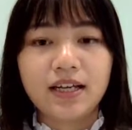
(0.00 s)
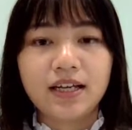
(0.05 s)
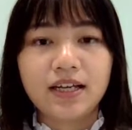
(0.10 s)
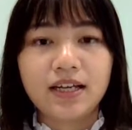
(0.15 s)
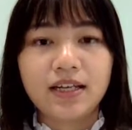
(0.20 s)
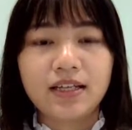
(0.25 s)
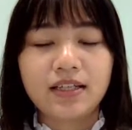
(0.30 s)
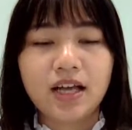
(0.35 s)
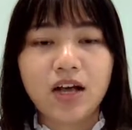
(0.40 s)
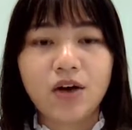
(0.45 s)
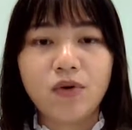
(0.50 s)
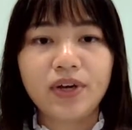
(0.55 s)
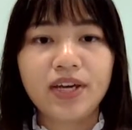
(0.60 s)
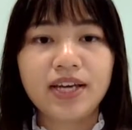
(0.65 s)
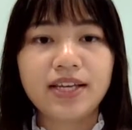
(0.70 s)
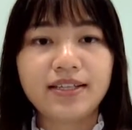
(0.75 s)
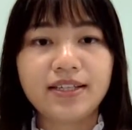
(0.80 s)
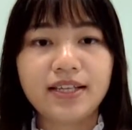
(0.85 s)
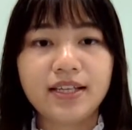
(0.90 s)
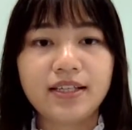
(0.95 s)
Now we
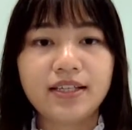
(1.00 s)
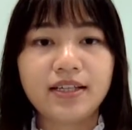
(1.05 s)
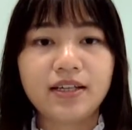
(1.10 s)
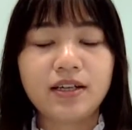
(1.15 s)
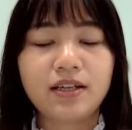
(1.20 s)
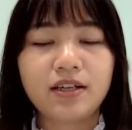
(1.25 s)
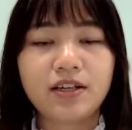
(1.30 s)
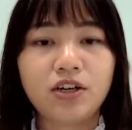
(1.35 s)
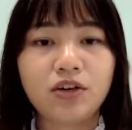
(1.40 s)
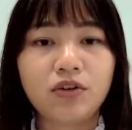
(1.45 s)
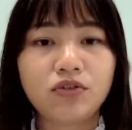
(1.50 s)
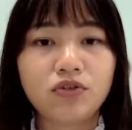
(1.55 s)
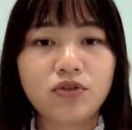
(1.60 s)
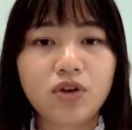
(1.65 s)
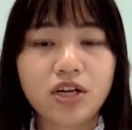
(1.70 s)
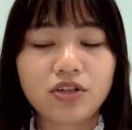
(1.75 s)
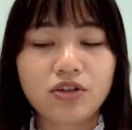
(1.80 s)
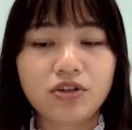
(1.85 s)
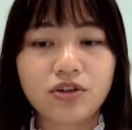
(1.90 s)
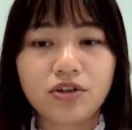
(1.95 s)
can see the kernel
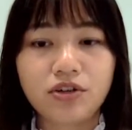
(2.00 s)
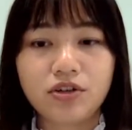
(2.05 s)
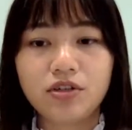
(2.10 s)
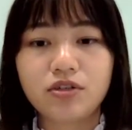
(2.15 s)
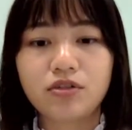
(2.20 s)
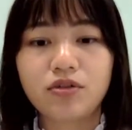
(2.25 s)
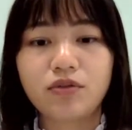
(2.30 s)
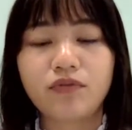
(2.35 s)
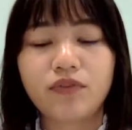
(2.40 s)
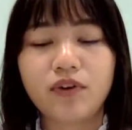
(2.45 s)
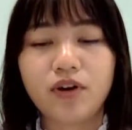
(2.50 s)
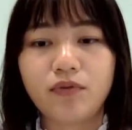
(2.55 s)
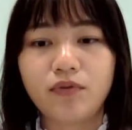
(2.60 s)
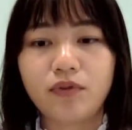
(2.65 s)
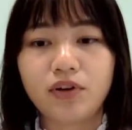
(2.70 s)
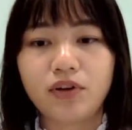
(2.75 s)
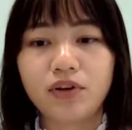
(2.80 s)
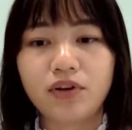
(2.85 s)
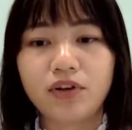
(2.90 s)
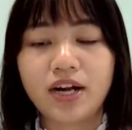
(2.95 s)
structures of
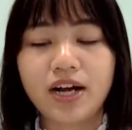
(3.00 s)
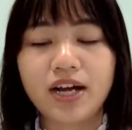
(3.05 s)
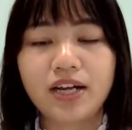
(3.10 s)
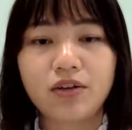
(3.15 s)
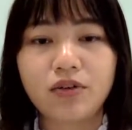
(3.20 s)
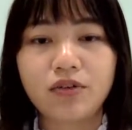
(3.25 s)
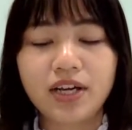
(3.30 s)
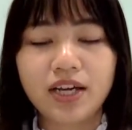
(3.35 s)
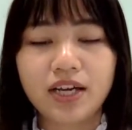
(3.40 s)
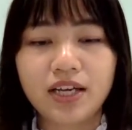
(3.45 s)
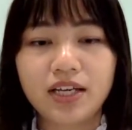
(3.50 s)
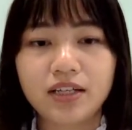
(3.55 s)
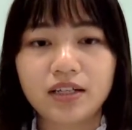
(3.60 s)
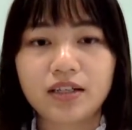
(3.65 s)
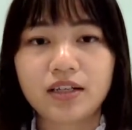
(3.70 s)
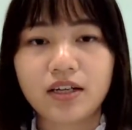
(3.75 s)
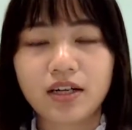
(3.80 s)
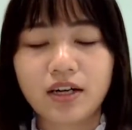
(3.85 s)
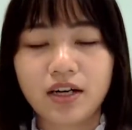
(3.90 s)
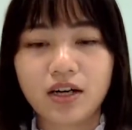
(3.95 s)
our IOK
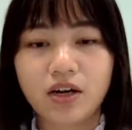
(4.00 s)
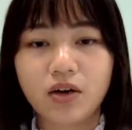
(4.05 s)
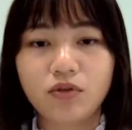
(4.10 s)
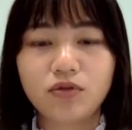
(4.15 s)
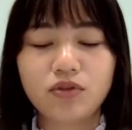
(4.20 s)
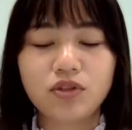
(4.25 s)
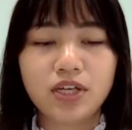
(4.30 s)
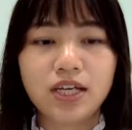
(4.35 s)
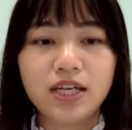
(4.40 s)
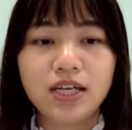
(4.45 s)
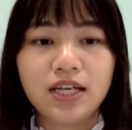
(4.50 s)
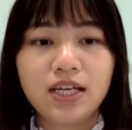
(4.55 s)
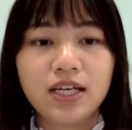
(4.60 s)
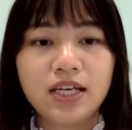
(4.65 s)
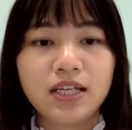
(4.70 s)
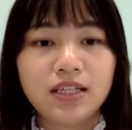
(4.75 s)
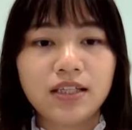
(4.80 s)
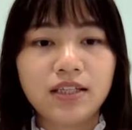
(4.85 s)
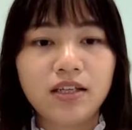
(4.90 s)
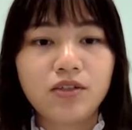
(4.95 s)
kernels.
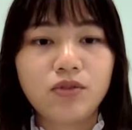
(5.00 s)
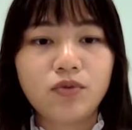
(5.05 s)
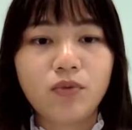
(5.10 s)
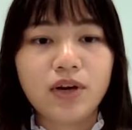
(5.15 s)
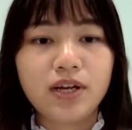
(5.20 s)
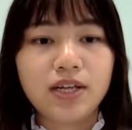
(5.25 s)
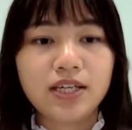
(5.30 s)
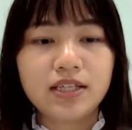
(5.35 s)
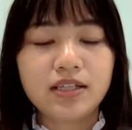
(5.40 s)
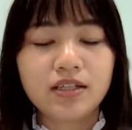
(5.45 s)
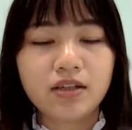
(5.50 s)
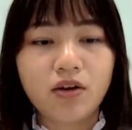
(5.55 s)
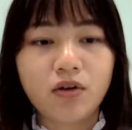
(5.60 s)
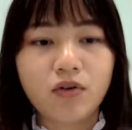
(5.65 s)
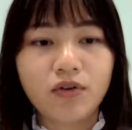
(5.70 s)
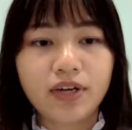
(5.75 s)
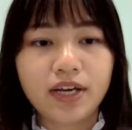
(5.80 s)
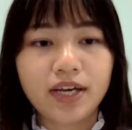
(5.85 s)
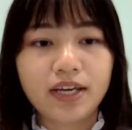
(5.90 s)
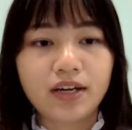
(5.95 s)
This one is the
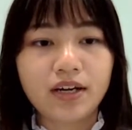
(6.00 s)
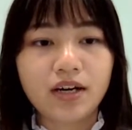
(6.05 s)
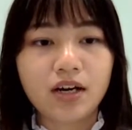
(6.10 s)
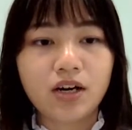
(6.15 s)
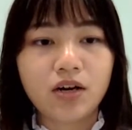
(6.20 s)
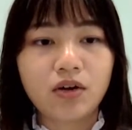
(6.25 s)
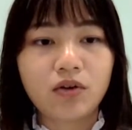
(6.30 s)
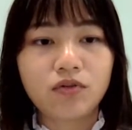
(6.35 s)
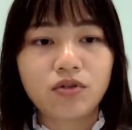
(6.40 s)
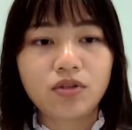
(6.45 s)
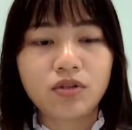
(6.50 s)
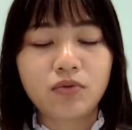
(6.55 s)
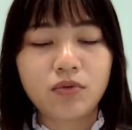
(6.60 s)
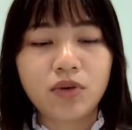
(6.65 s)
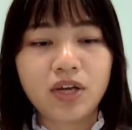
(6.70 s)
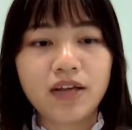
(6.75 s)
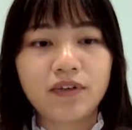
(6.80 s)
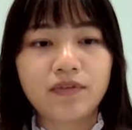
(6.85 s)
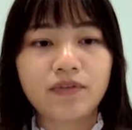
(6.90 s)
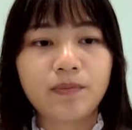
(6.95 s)
OK kernels. We
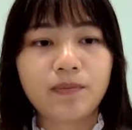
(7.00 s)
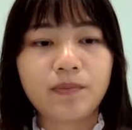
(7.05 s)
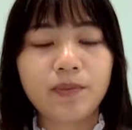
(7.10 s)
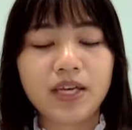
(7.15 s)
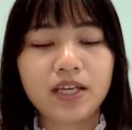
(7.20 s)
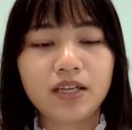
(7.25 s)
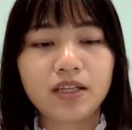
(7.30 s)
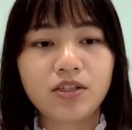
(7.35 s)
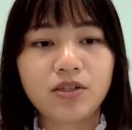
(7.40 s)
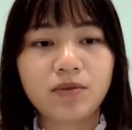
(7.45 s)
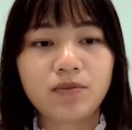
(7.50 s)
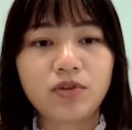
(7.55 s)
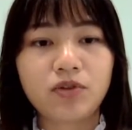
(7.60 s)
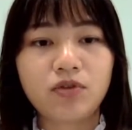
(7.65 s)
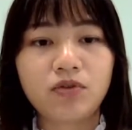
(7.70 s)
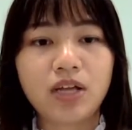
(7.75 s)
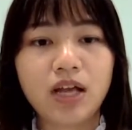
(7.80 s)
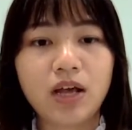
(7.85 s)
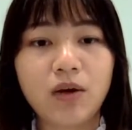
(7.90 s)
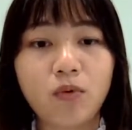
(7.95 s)
have a big deep
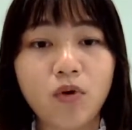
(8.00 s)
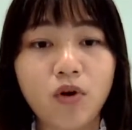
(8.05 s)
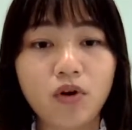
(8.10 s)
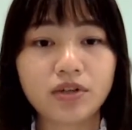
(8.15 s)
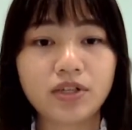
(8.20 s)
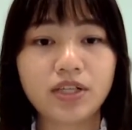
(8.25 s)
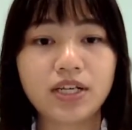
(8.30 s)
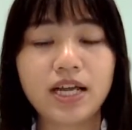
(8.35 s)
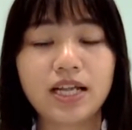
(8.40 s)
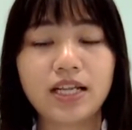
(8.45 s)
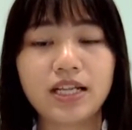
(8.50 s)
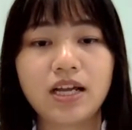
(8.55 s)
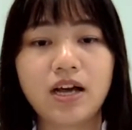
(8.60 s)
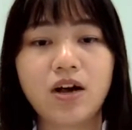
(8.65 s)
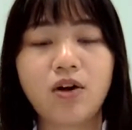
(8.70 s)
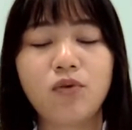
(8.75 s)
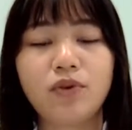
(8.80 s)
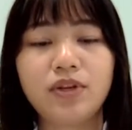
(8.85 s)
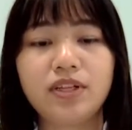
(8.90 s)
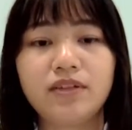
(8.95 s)
neural networks, and
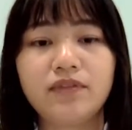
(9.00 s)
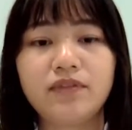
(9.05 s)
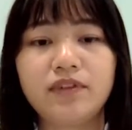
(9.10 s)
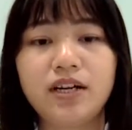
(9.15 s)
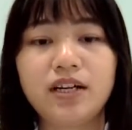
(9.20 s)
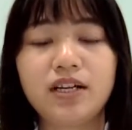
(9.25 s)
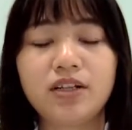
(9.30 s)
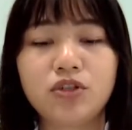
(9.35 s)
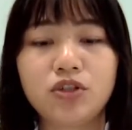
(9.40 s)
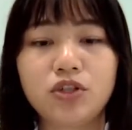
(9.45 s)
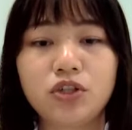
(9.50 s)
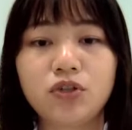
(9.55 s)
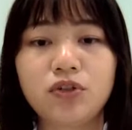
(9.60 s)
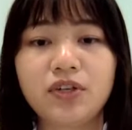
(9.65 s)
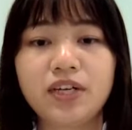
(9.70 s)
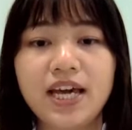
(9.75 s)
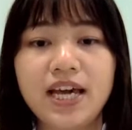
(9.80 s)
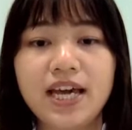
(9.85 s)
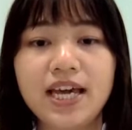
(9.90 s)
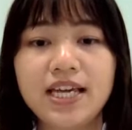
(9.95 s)
now we divide it to
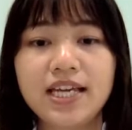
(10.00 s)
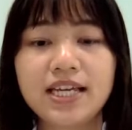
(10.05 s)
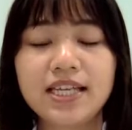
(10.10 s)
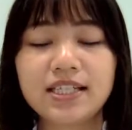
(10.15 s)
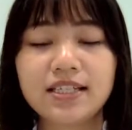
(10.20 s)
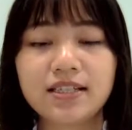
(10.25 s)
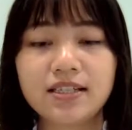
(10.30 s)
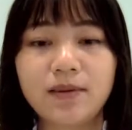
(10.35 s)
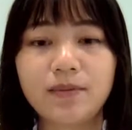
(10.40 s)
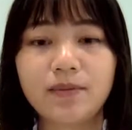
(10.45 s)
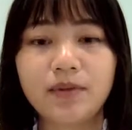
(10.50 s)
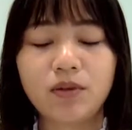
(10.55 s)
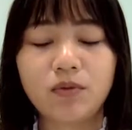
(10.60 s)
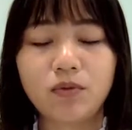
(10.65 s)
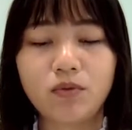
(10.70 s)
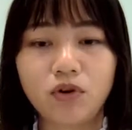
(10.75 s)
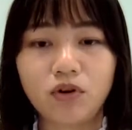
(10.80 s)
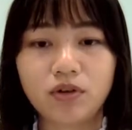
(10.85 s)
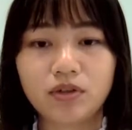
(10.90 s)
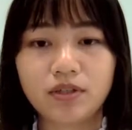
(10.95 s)
K
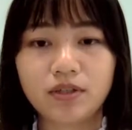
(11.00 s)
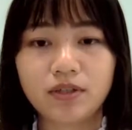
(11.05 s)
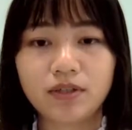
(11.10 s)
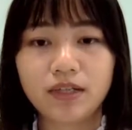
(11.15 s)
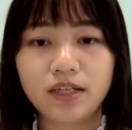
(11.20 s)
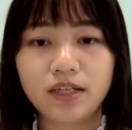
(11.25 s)
subnetworks.